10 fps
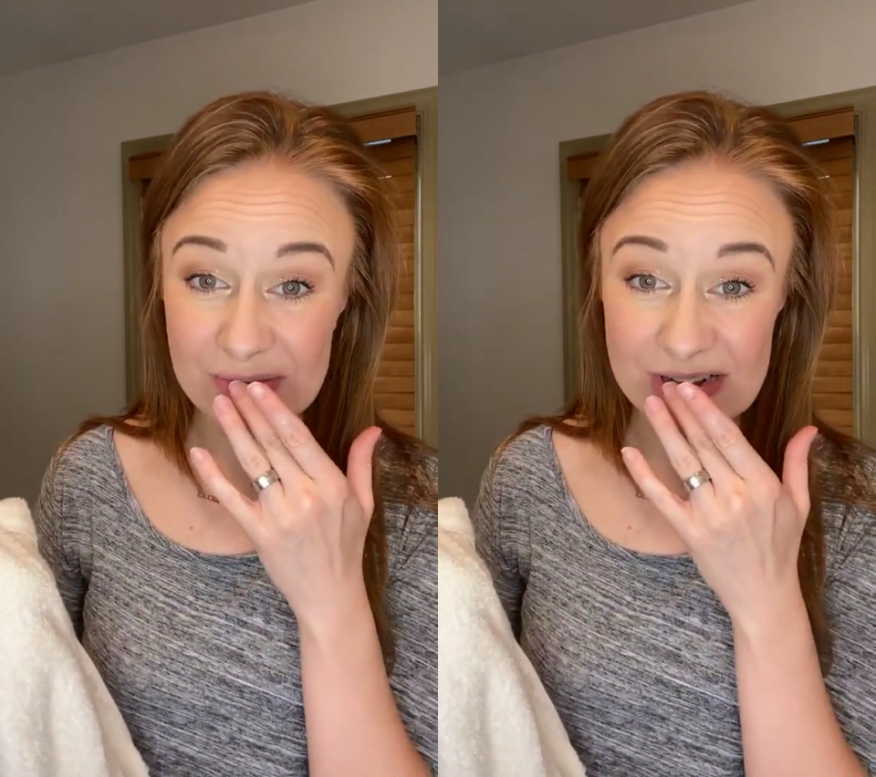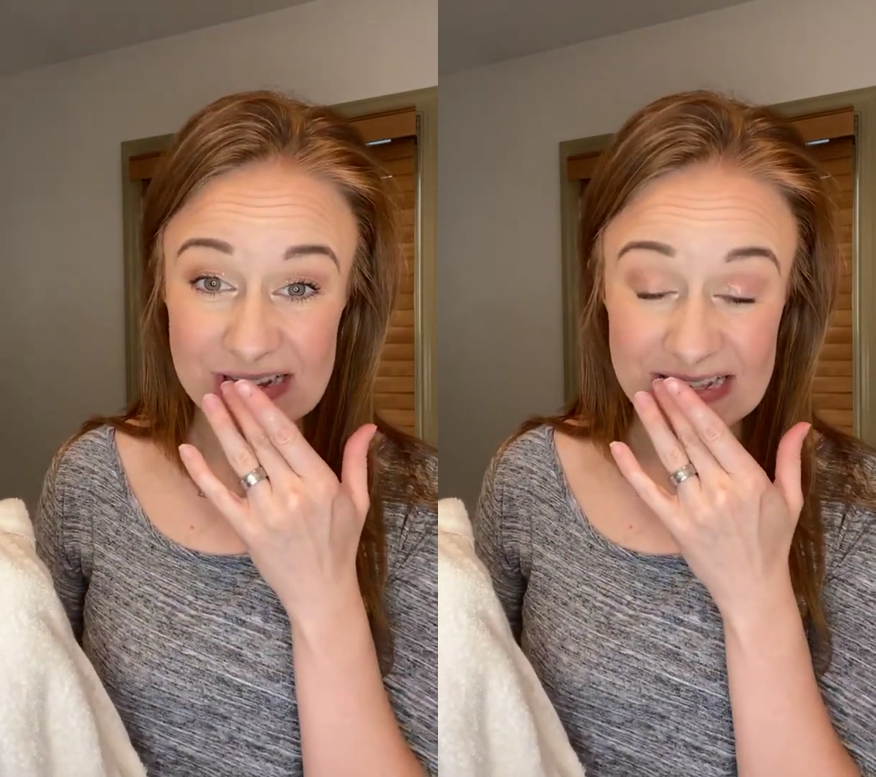
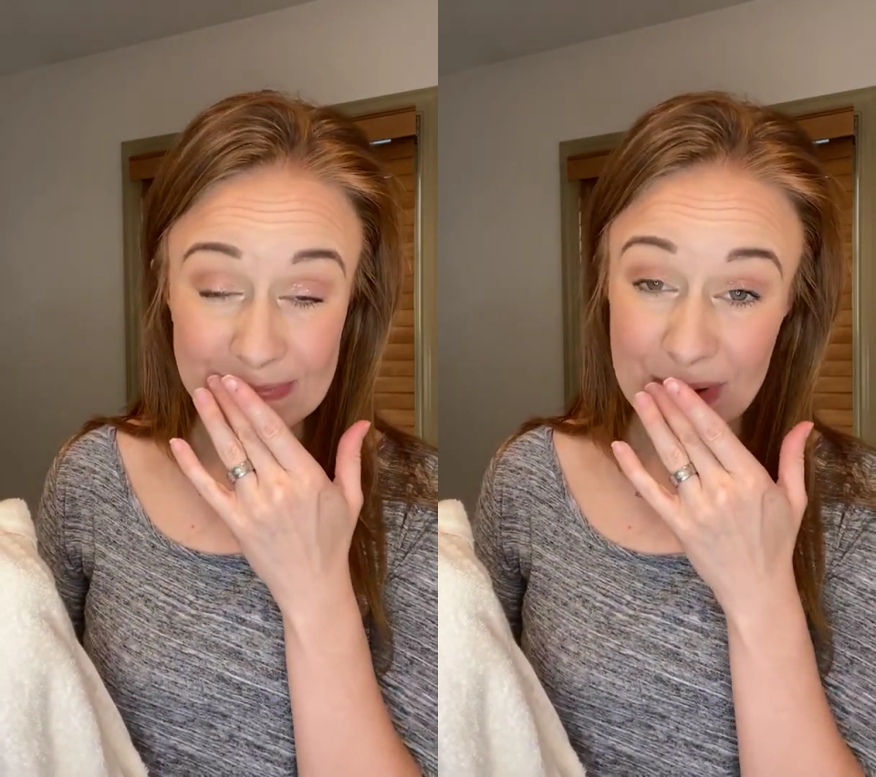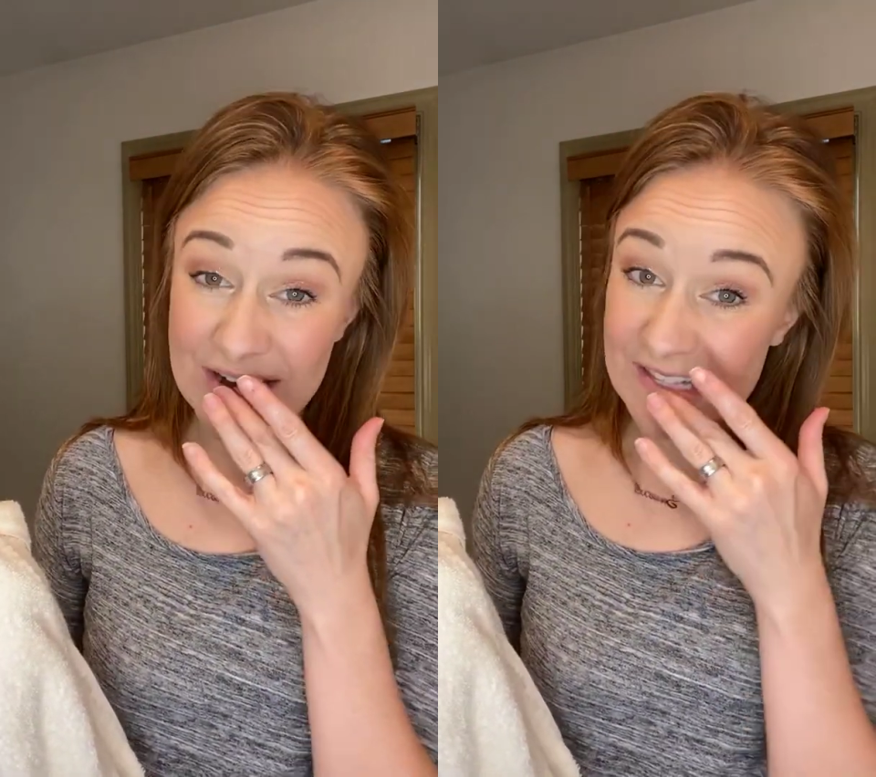which is
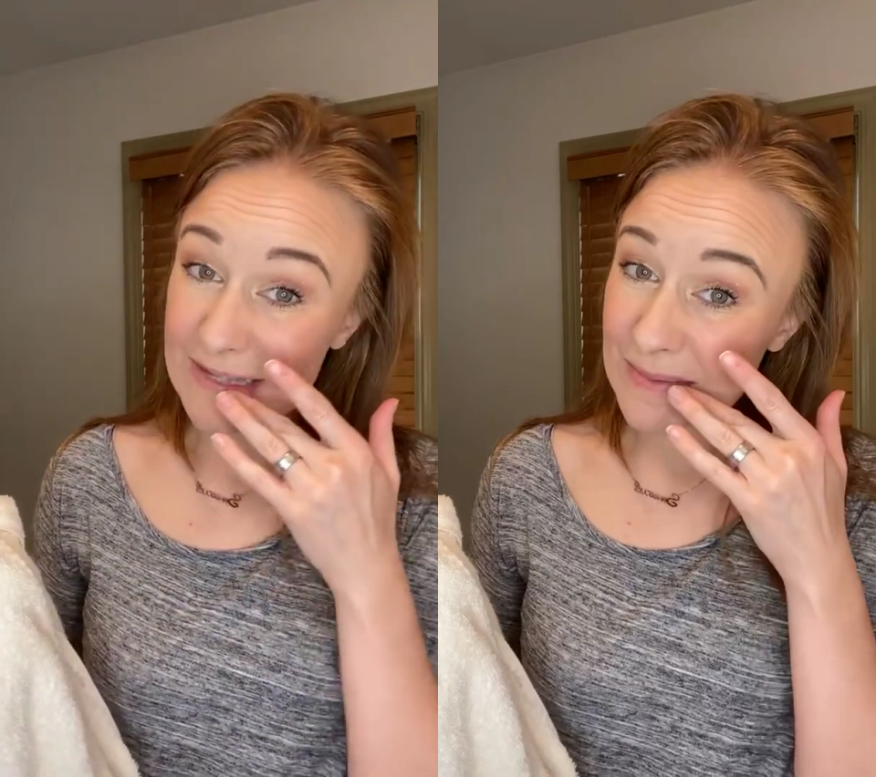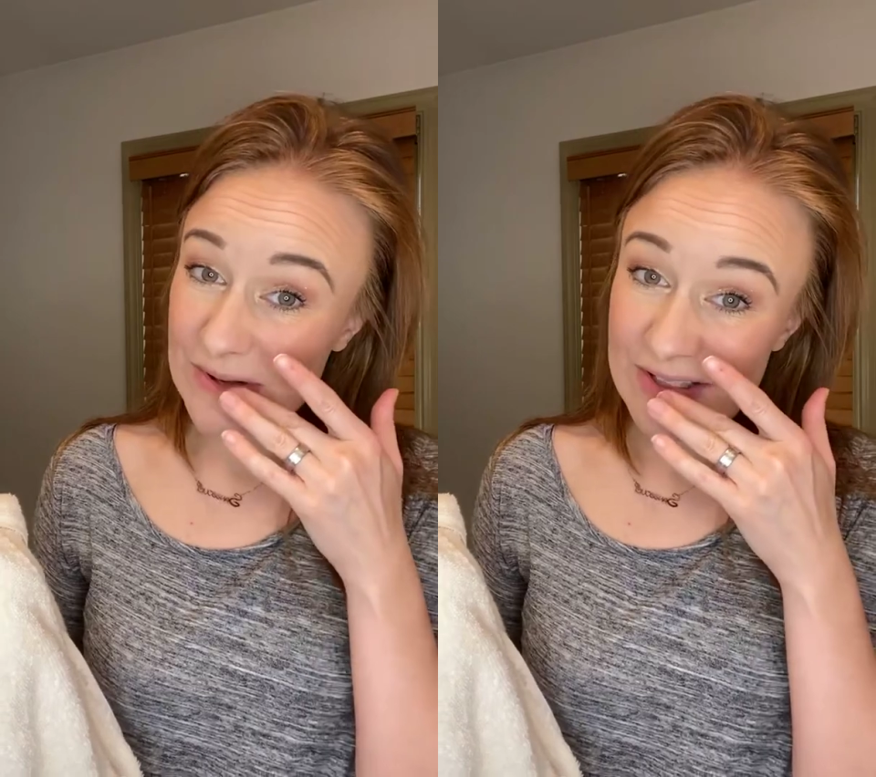
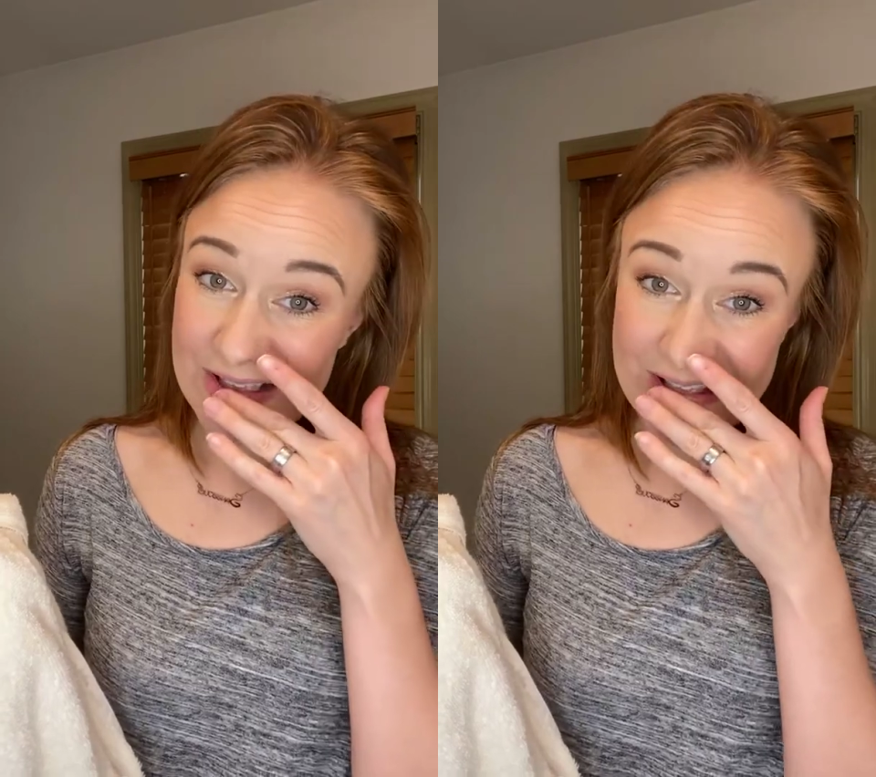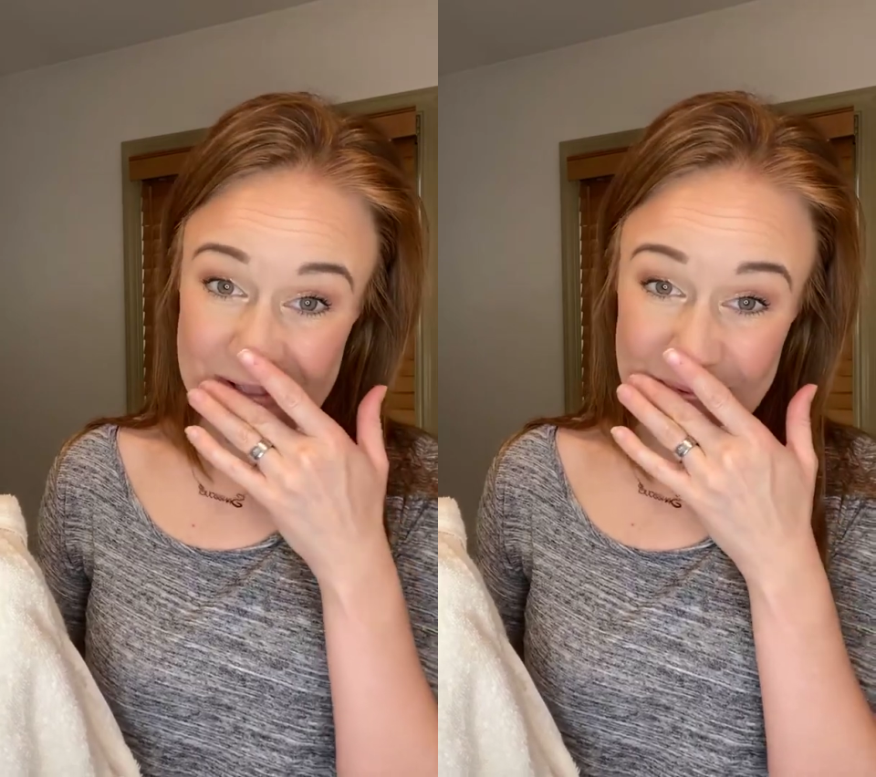possible
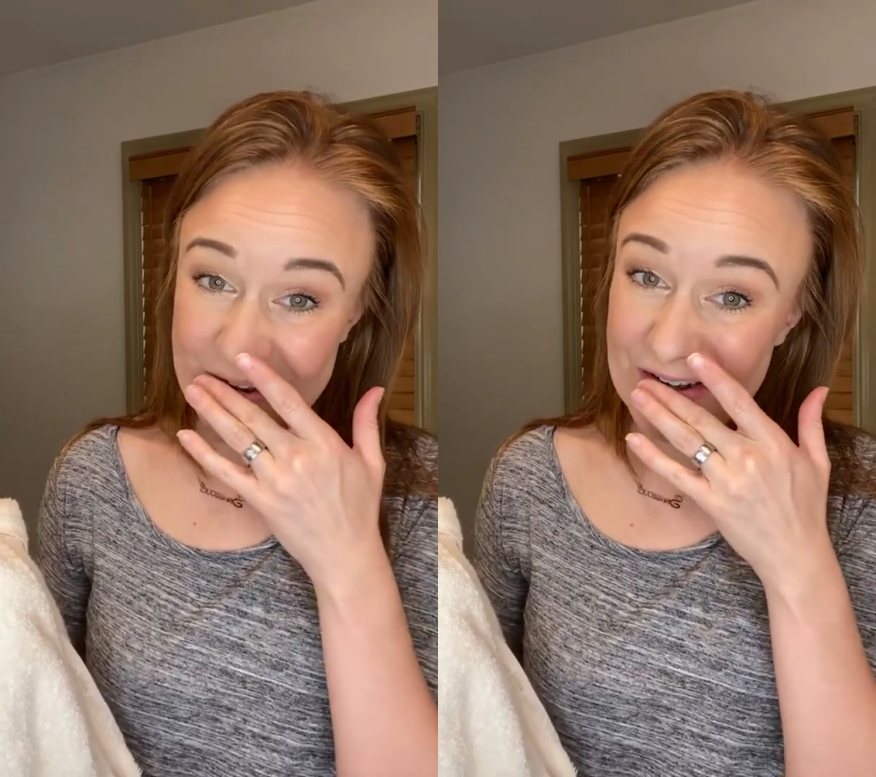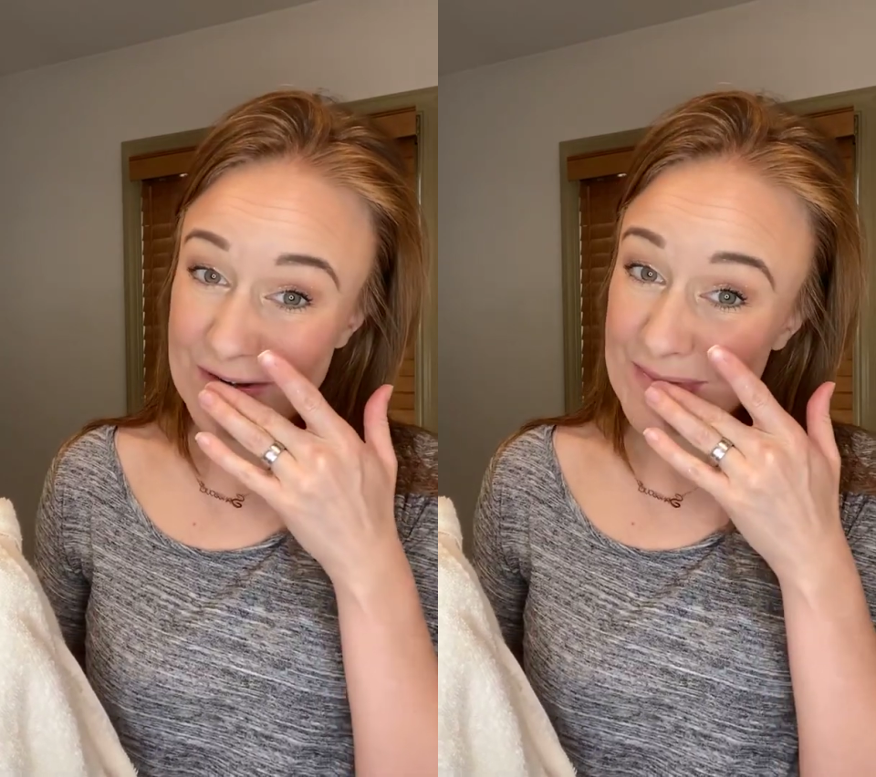in the
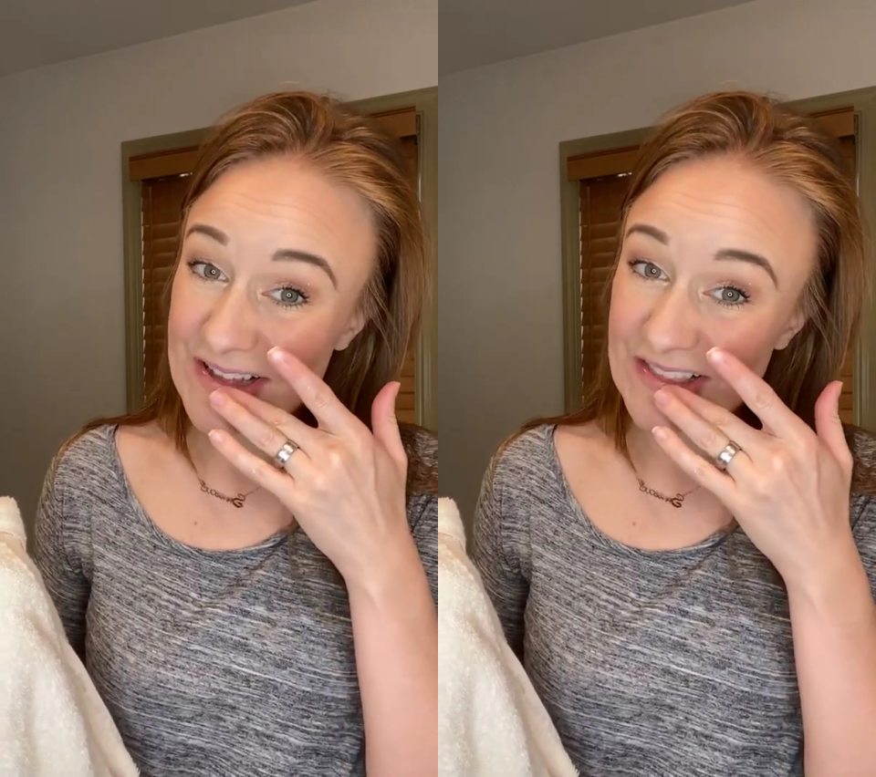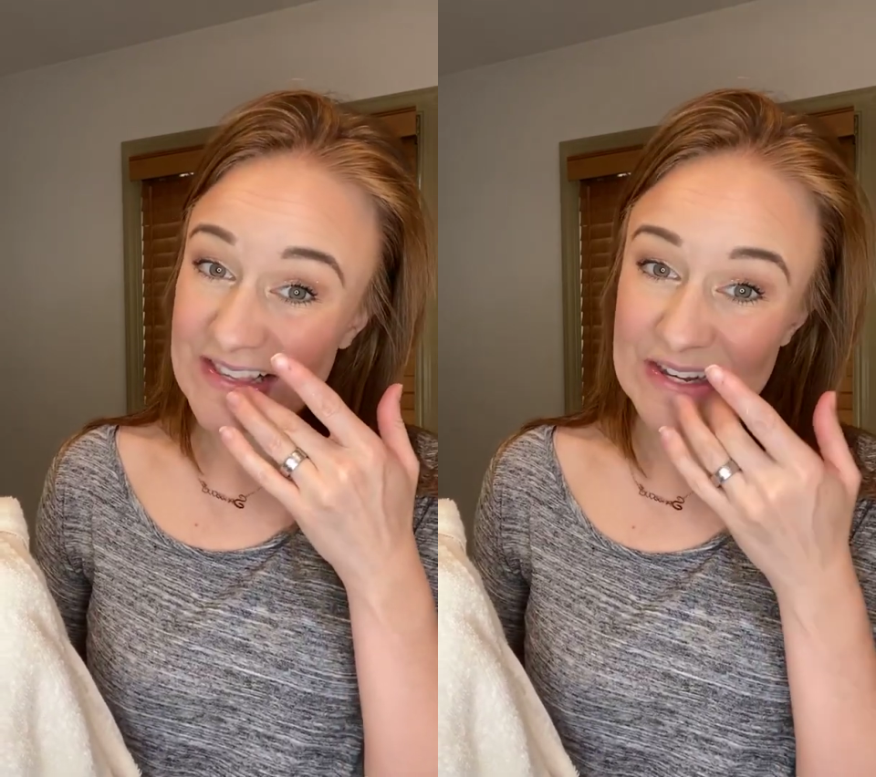winter
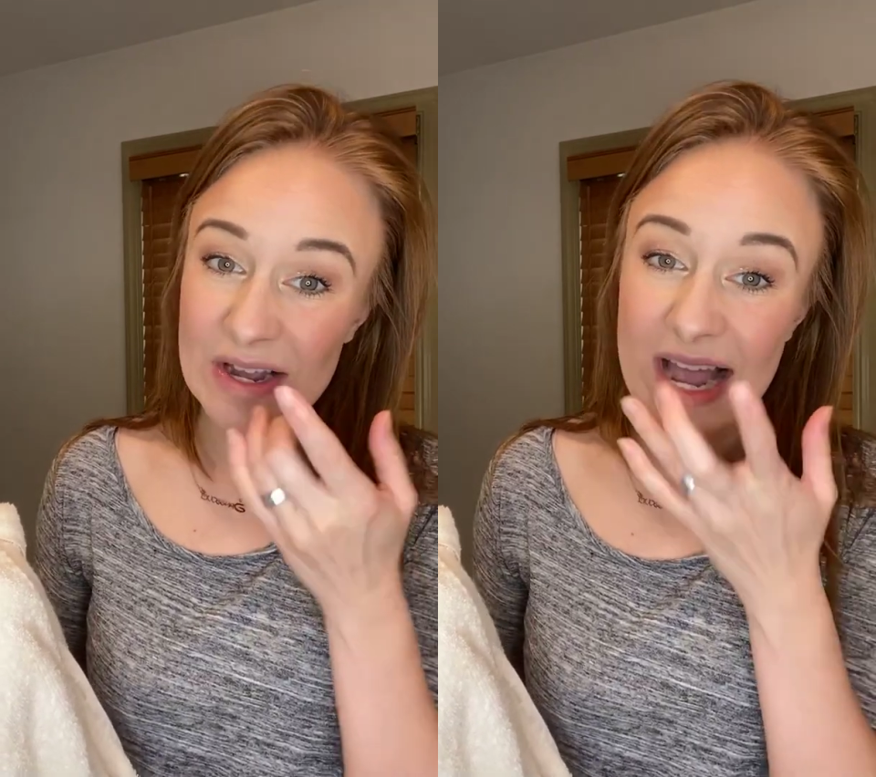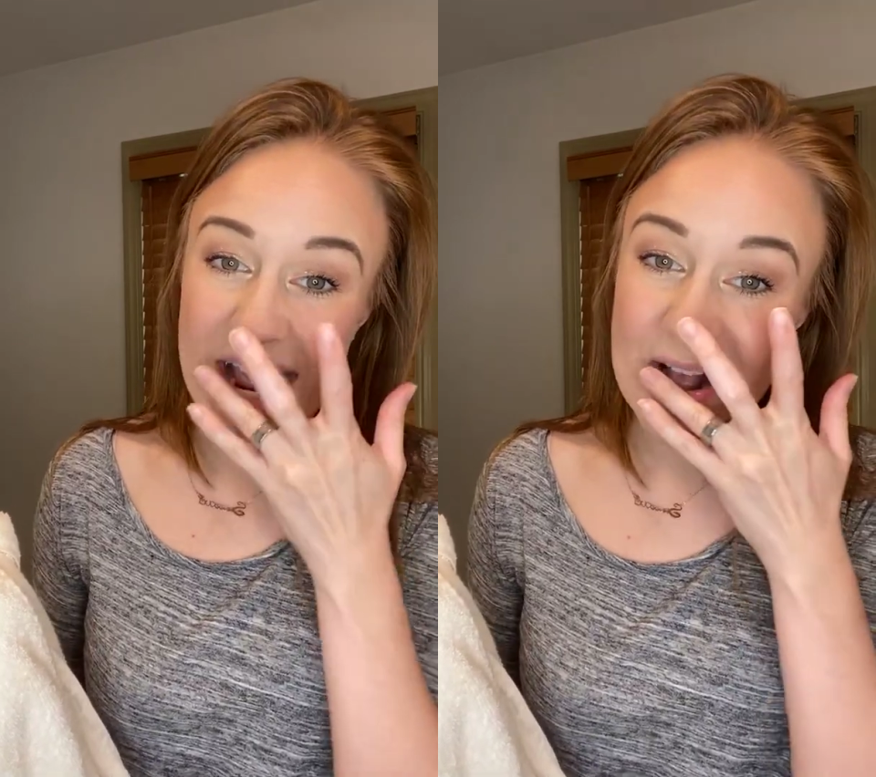months, okay?